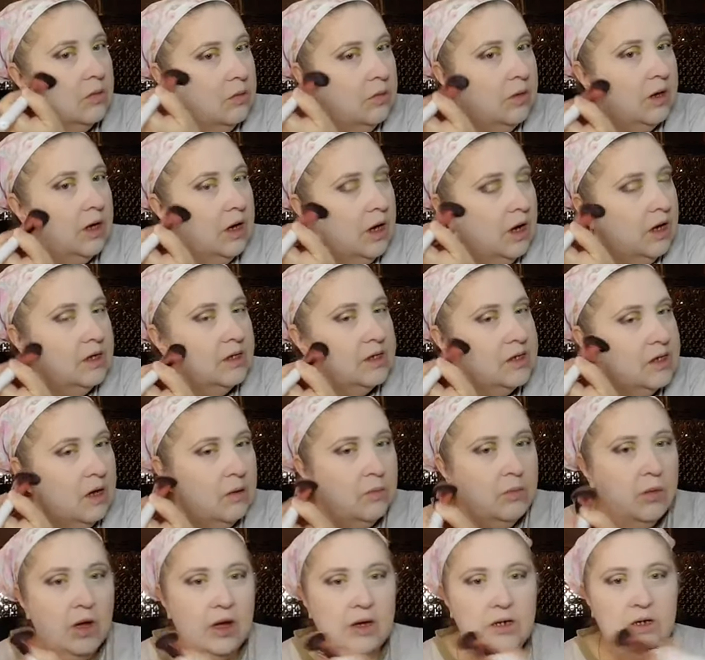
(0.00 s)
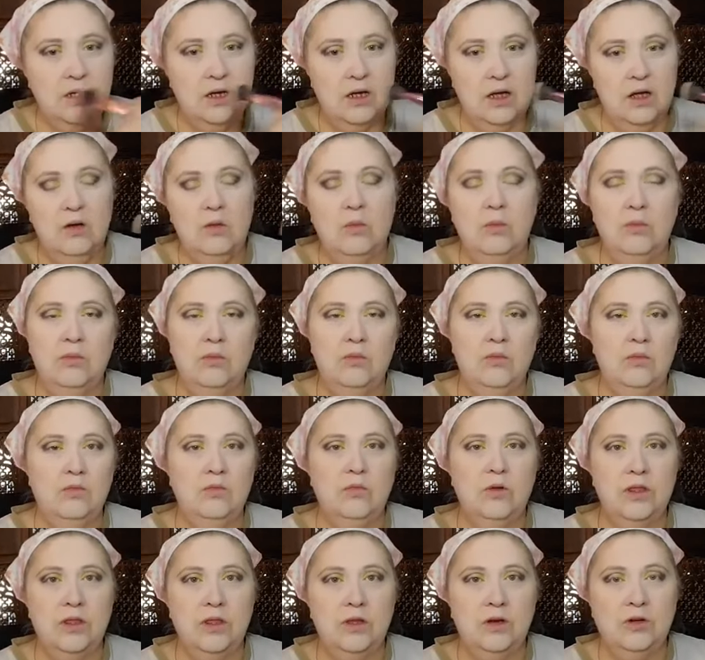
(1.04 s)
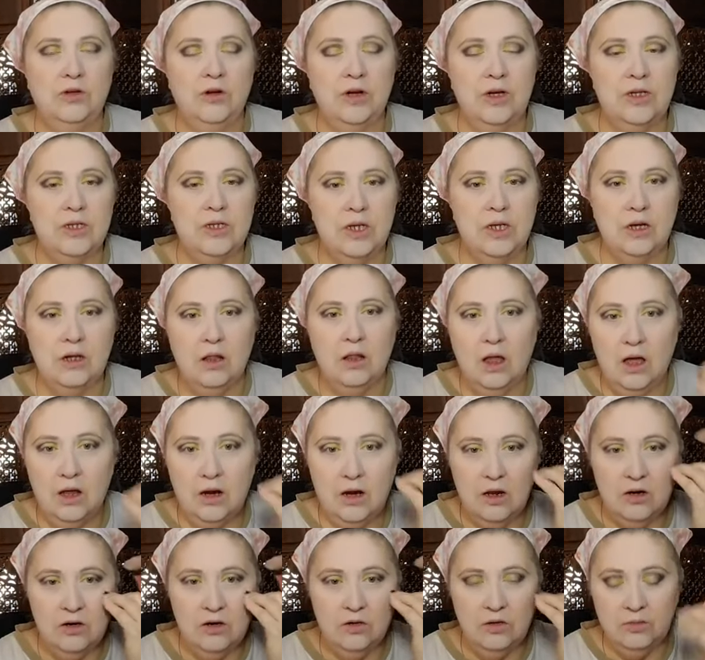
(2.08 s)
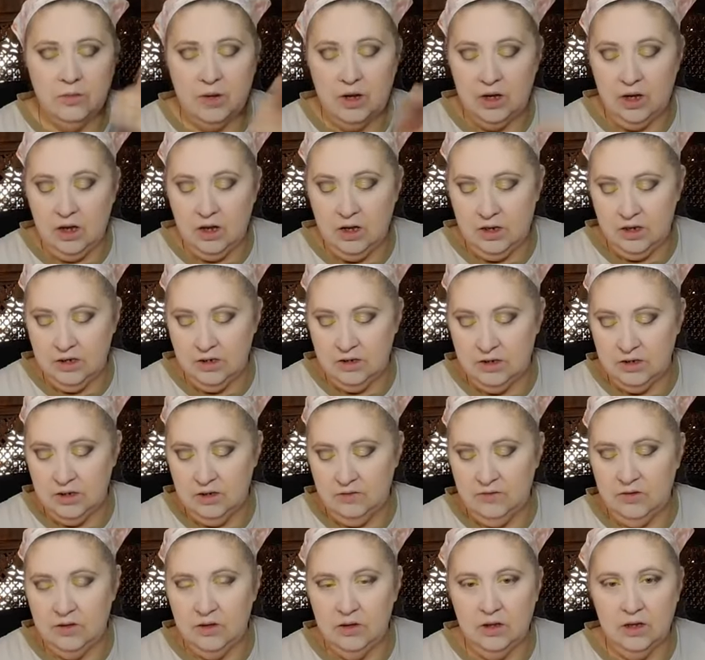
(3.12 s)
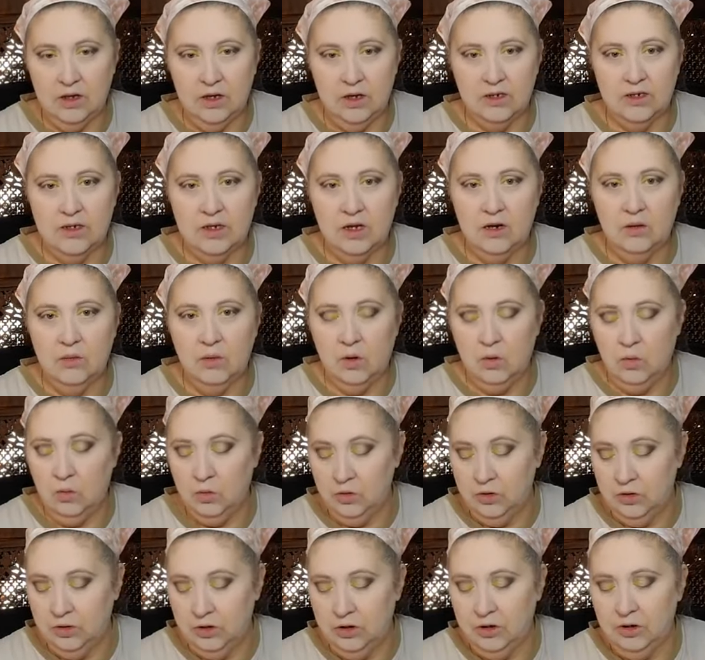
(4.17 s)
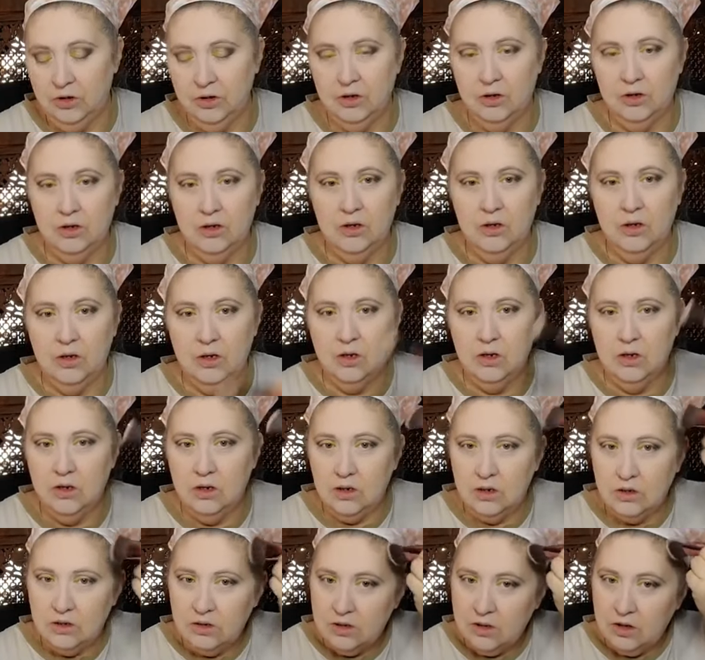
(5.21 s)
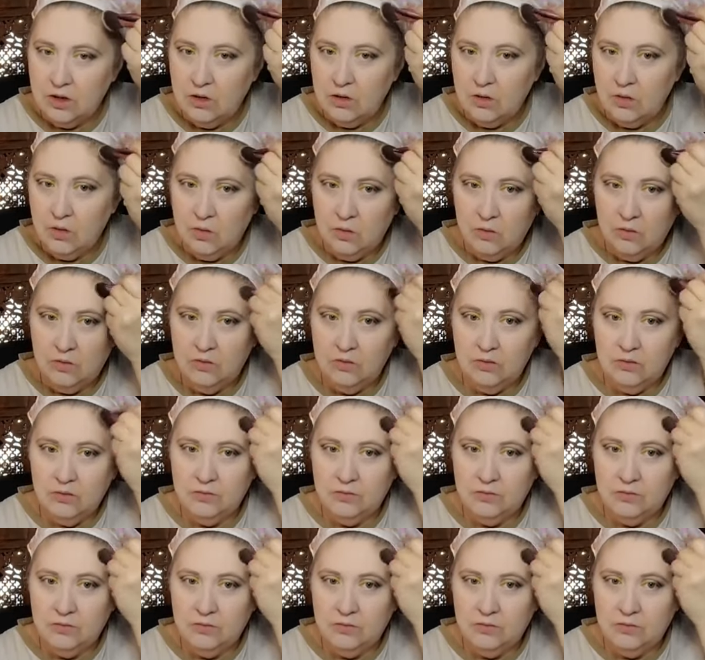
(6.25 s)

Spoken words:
but I set mine to help with the creasing a lot under my eyes. Even, like I said, I'm older, so